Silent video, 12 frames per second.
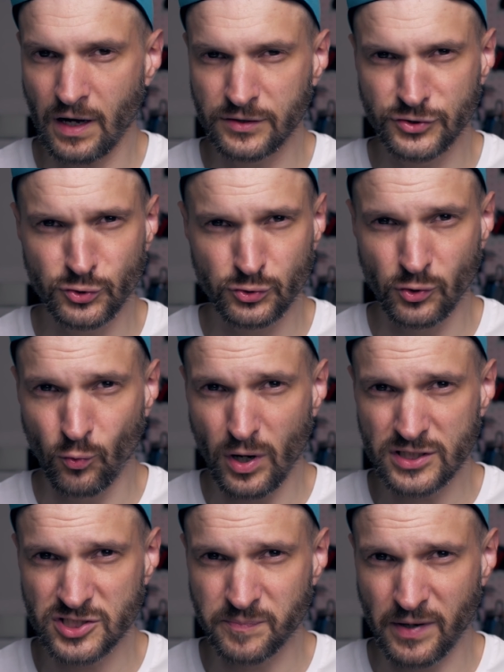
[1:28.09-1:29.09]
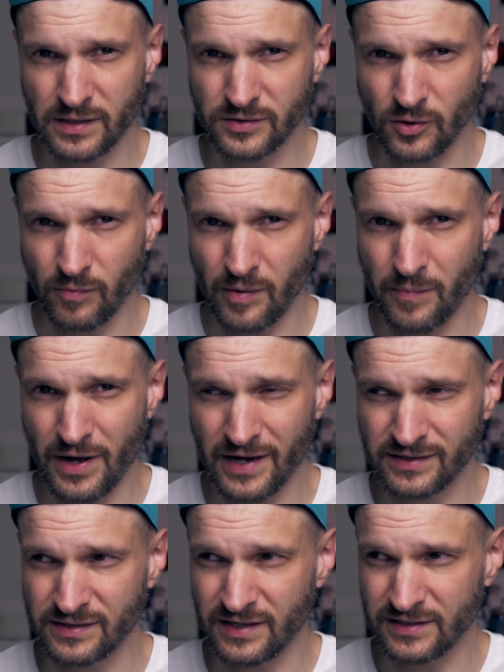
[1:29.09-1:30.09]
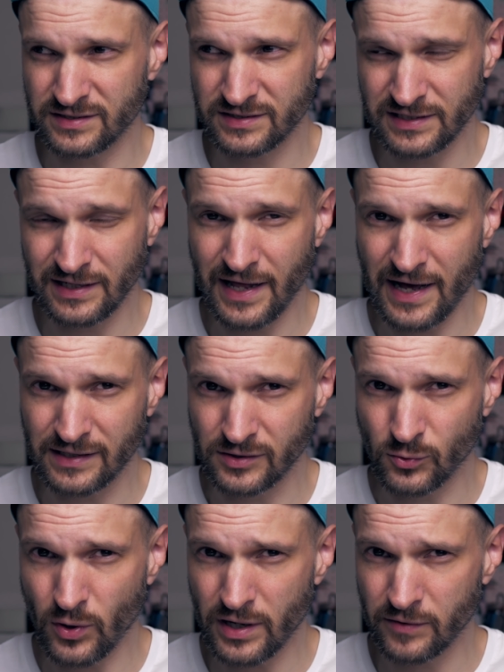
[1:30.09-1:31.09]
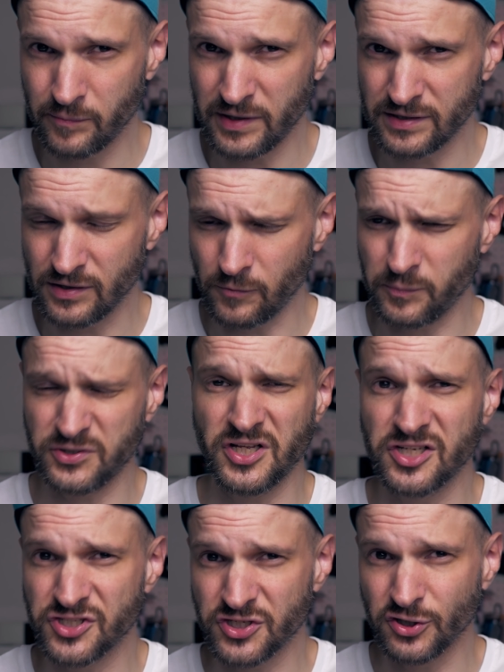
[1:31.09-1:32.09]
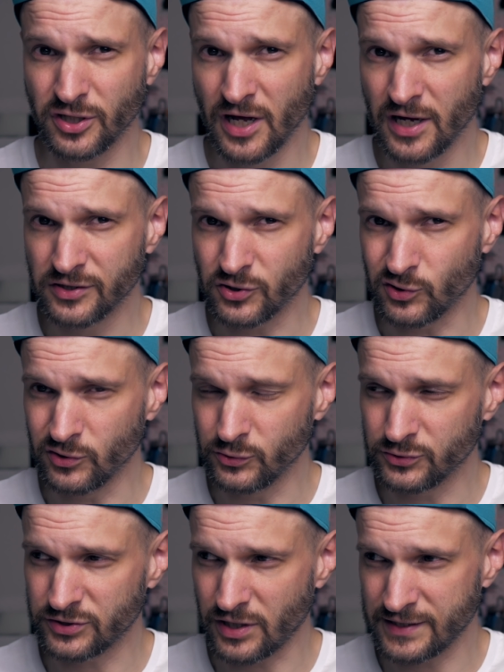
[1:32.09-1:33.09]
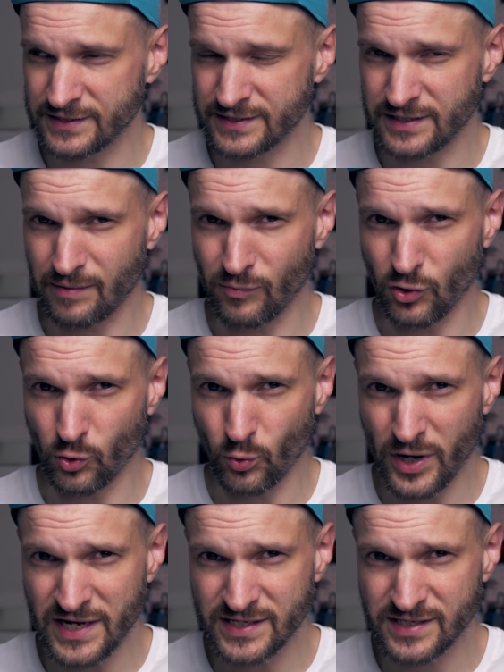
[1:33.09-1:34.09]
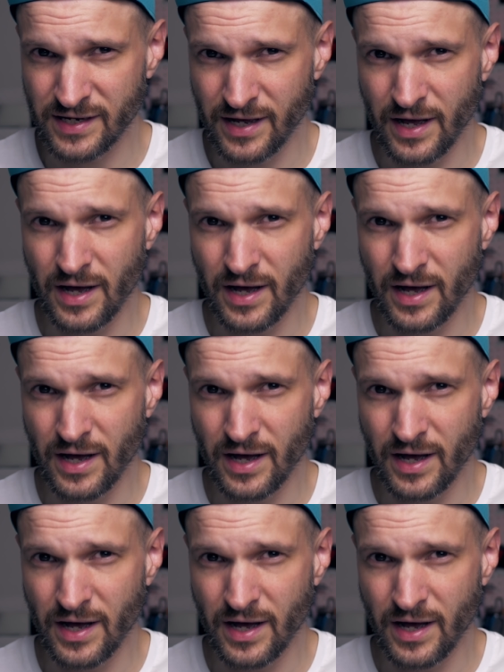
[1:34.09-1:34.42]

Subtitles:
I knew the one spot on my bike that I still had quite a bit of potential to lose some more weight